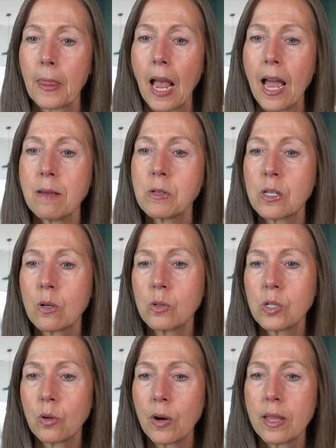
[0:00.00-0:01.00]
I am so
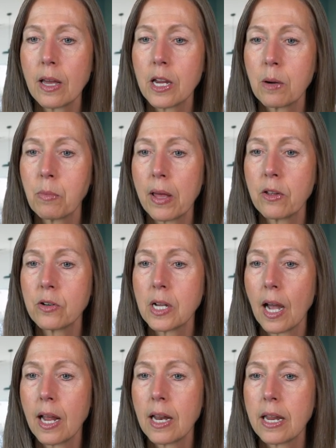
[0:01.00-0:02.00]
sorry that your brother
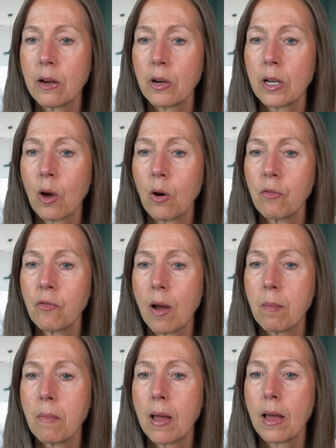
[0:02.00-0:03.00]
died a year ago
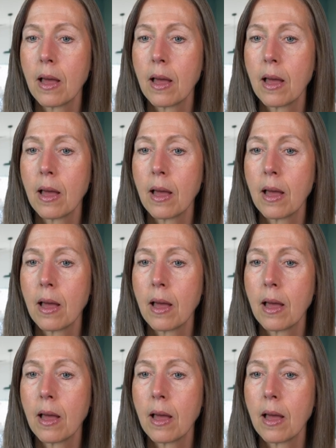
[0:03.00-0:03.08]
from